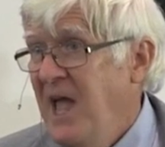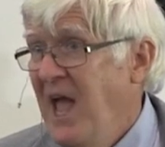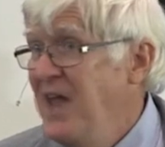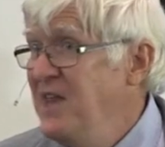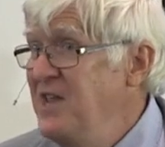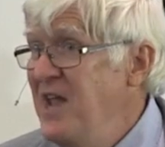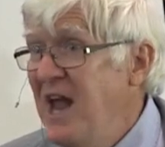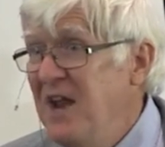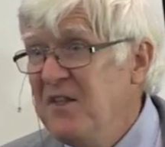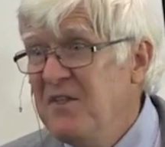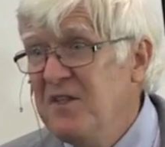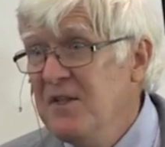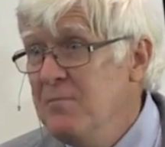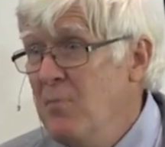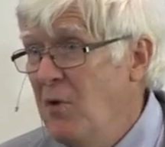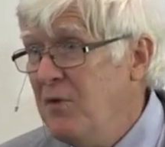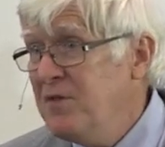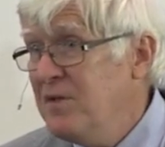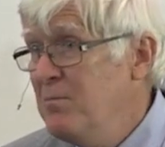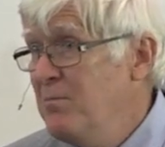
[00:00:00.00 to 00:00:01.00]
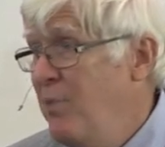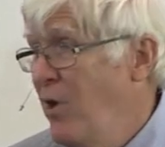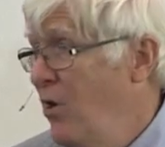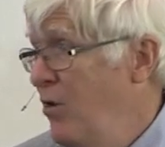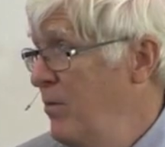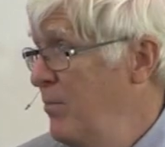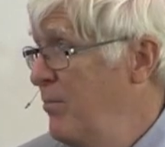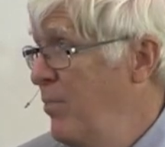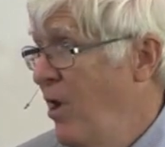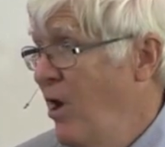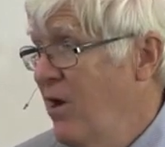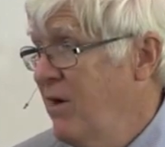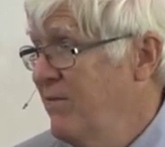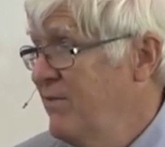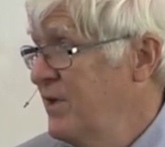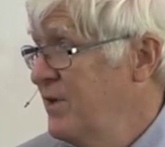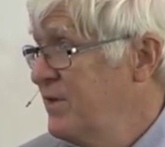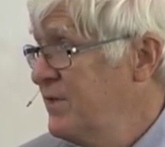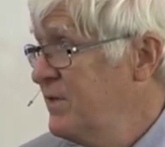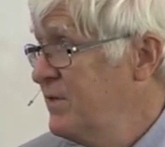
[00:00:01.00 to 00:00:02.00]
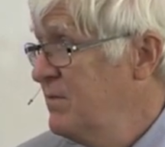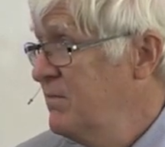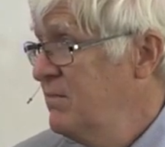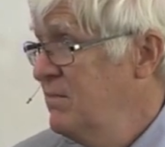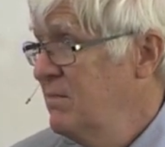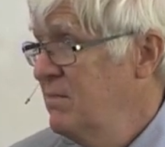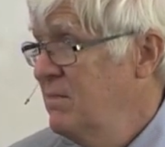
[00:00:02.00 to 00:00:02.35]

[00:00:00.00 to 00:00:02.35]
And yet, it's the most important part of us.